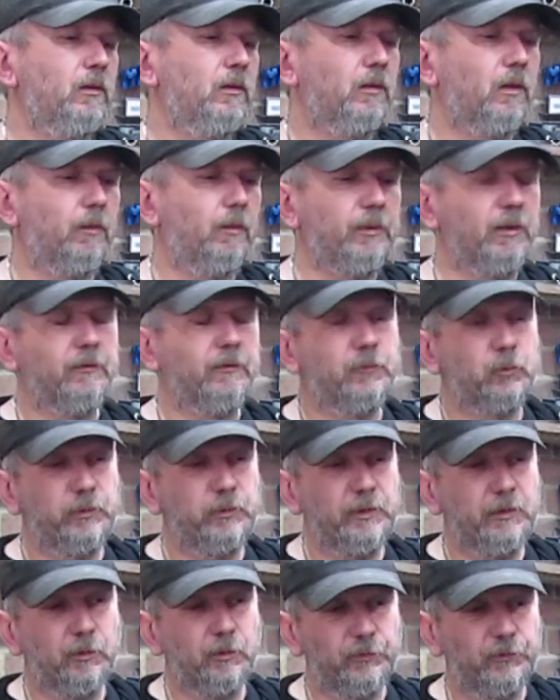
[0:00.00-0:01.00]
I mean, I've
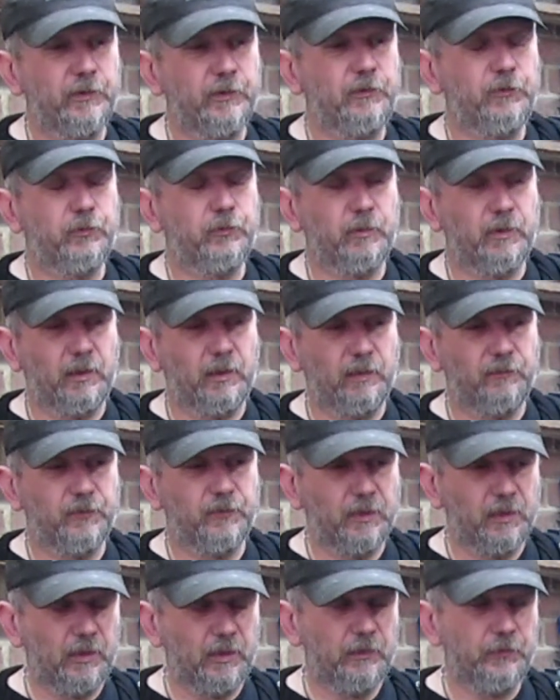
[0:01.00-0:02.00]
already looked into it. If
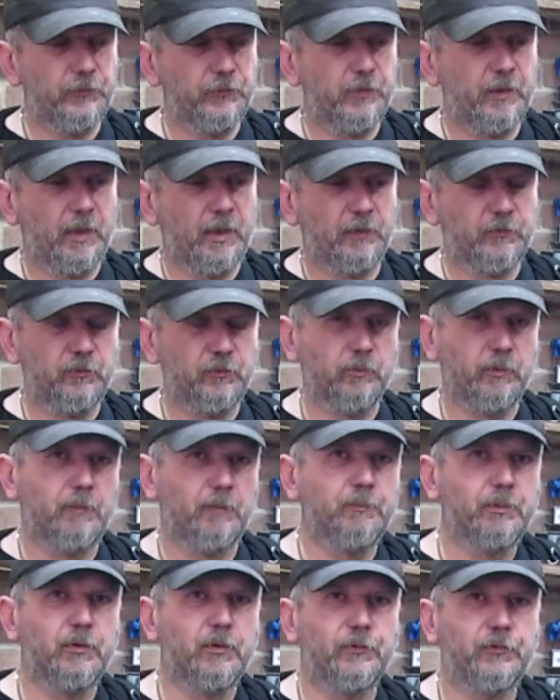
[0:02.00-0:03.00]
it is the actual
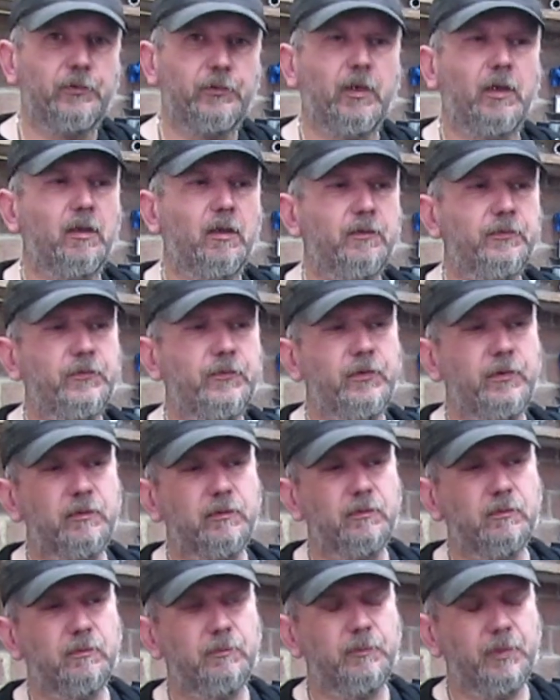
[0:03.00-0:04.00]
input shaft
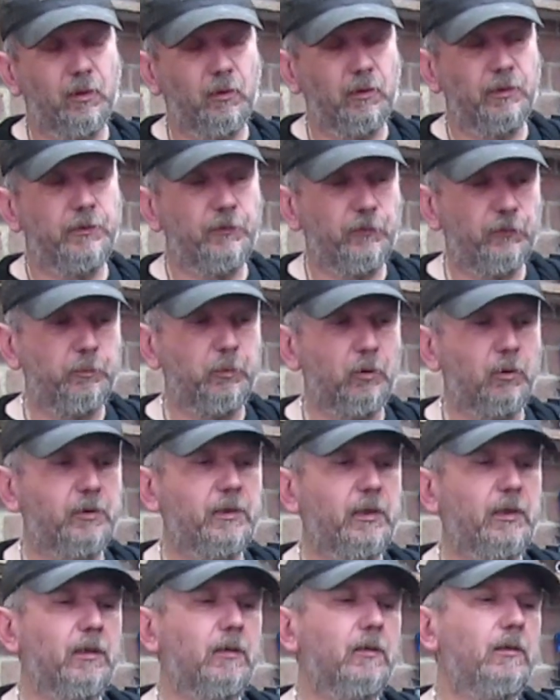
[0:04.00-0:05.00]
behind the
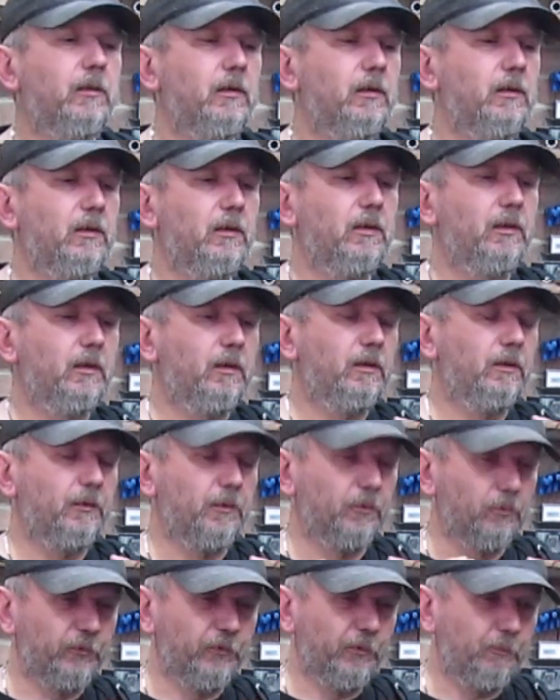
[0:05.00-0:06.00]
sprocket,
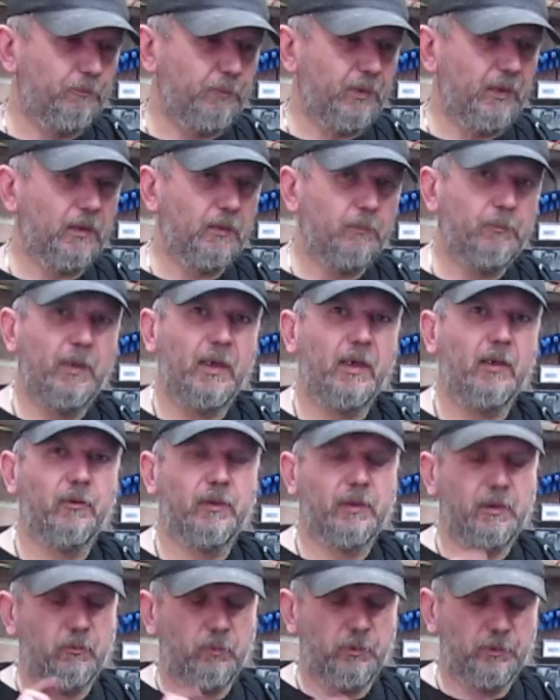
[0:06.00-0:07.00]
there is a big
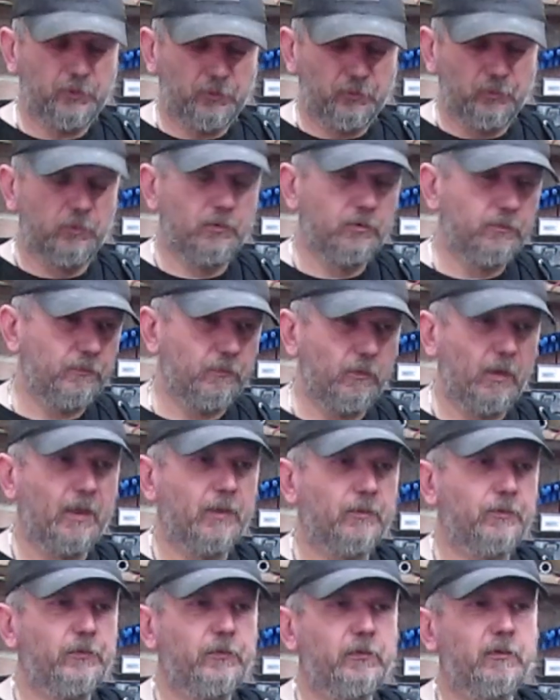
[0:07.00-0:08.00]
bearing with a groove
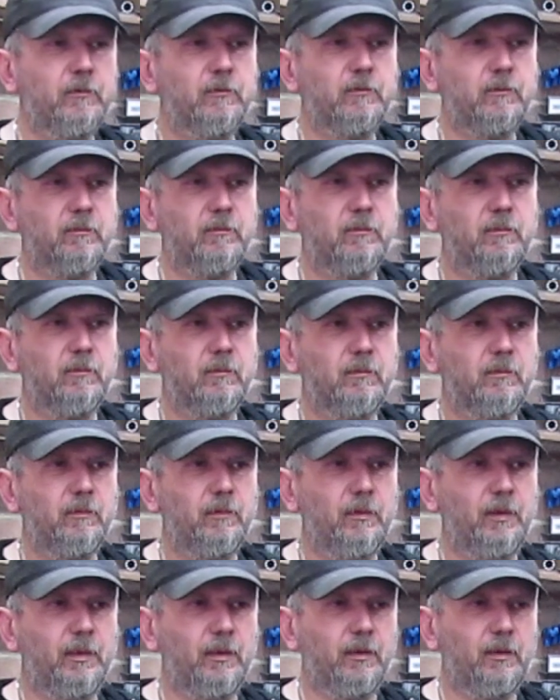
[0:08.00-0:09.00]
round.
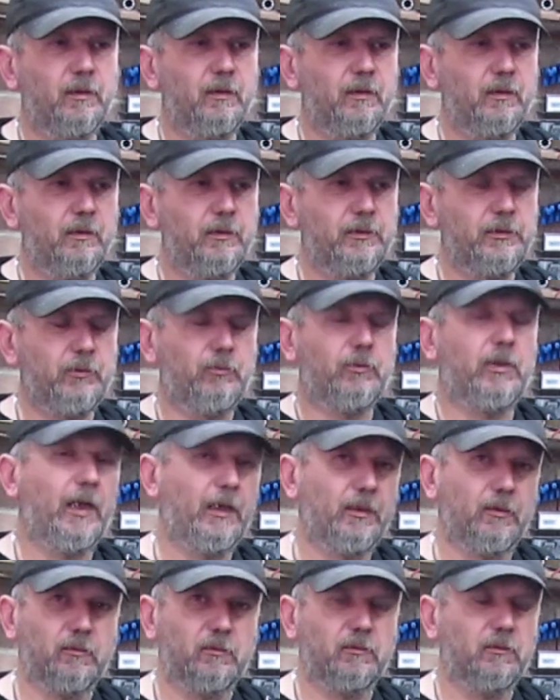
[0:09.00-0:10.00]
You
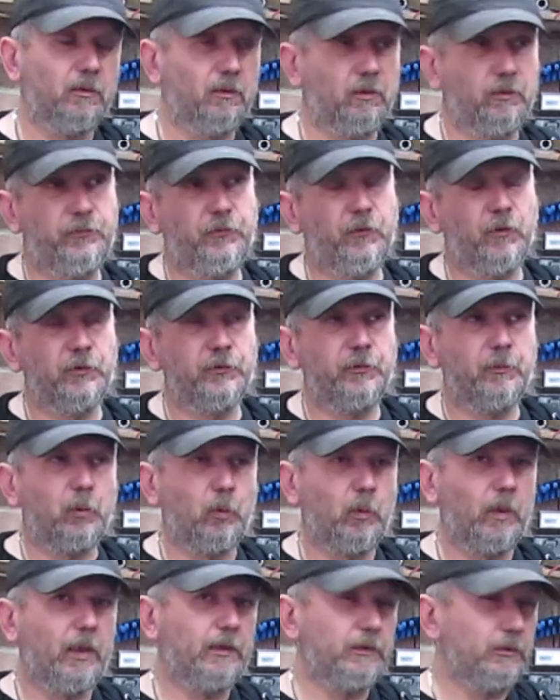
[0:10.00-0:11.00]
cannot, or as far as I'm
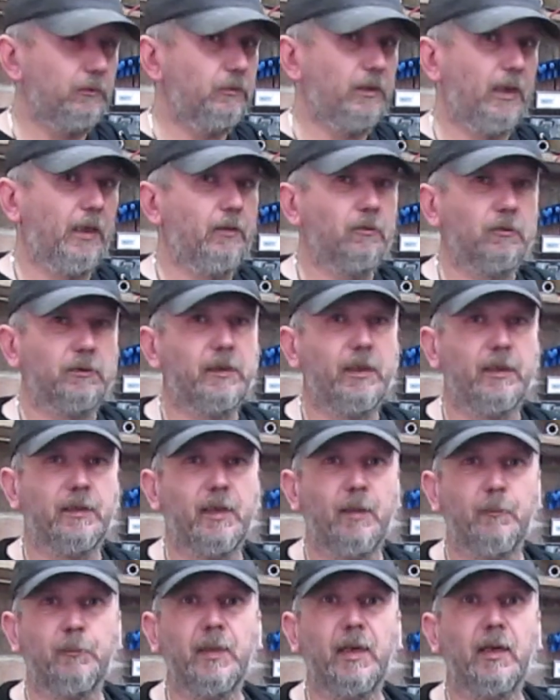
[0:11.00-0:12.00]
aware, you cannot get
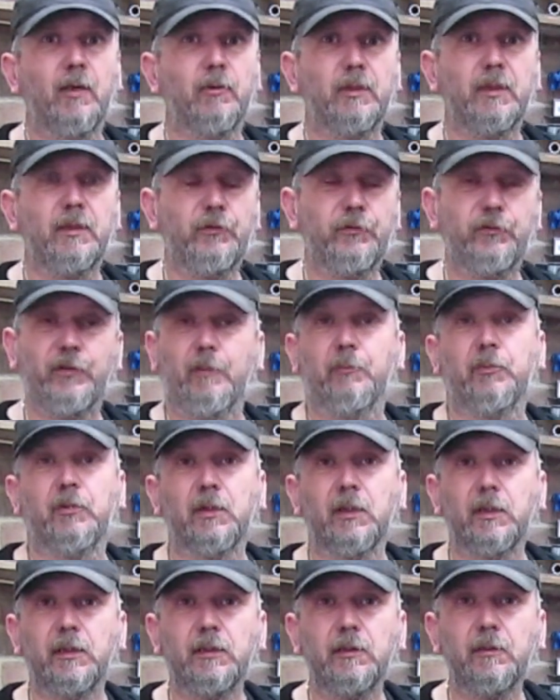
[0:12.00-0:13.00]
that bearing
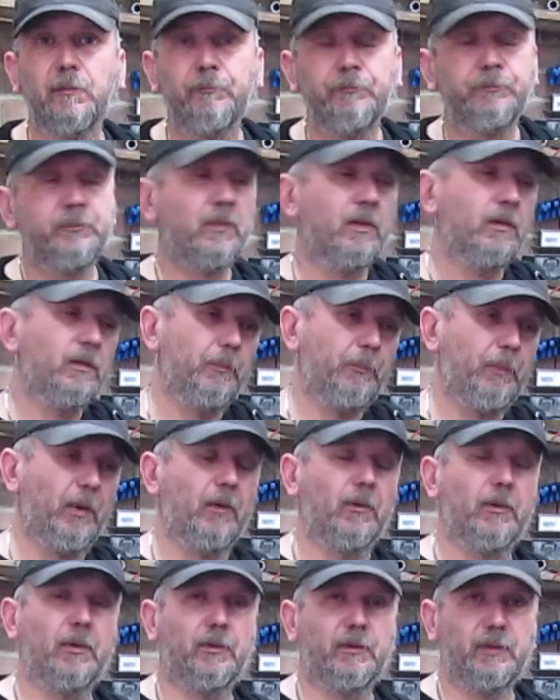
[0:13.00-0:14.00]
separately. The
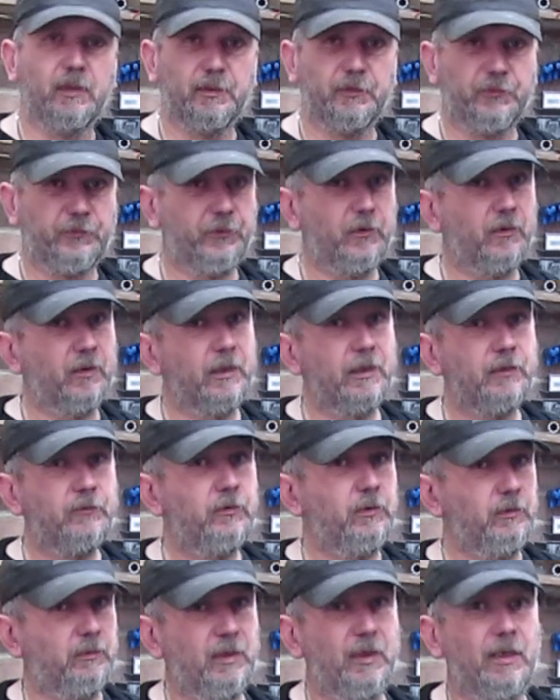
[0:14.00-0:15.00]
bearing on the other side,
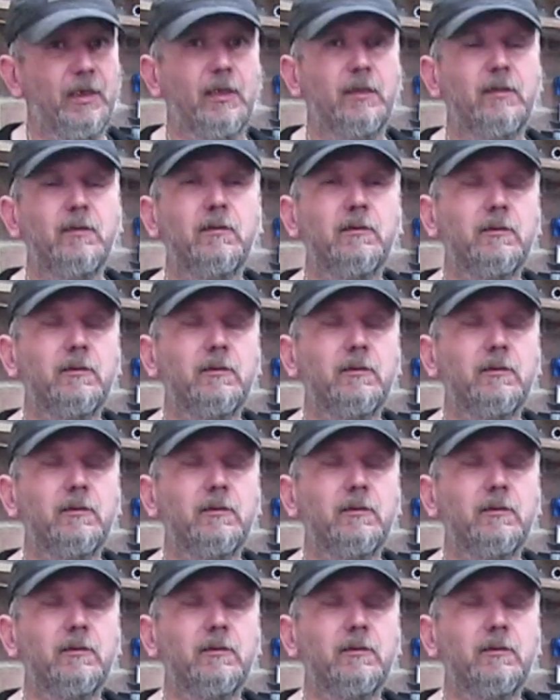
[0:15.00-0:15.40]
you can.